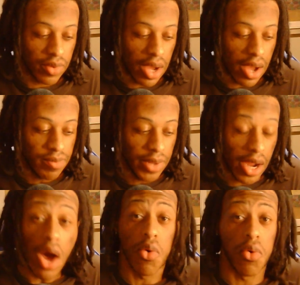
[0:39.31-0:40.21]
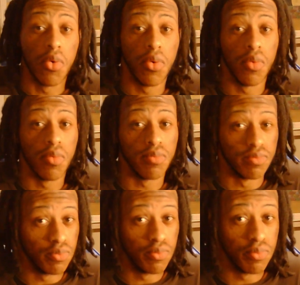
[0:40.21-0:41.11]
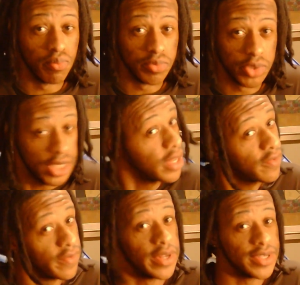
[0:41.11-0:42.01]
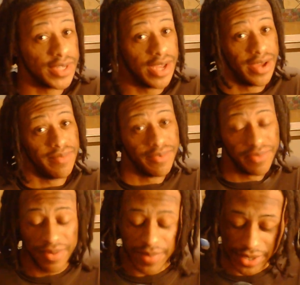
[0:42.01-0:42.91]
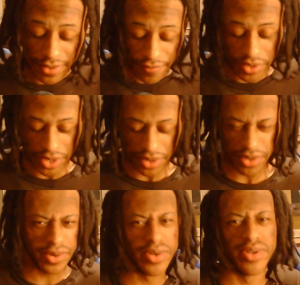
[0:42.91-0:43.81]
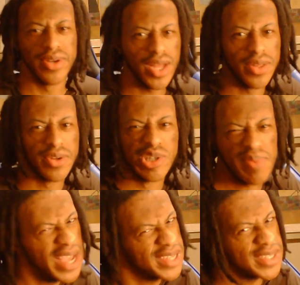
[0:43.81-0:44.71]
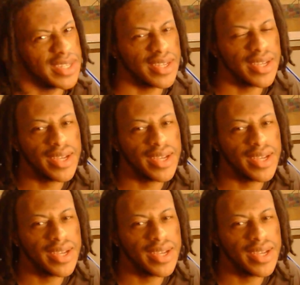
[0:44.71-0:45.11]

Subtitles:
I'm like, oh, she different this time. You feel me? She feeling a little spicy.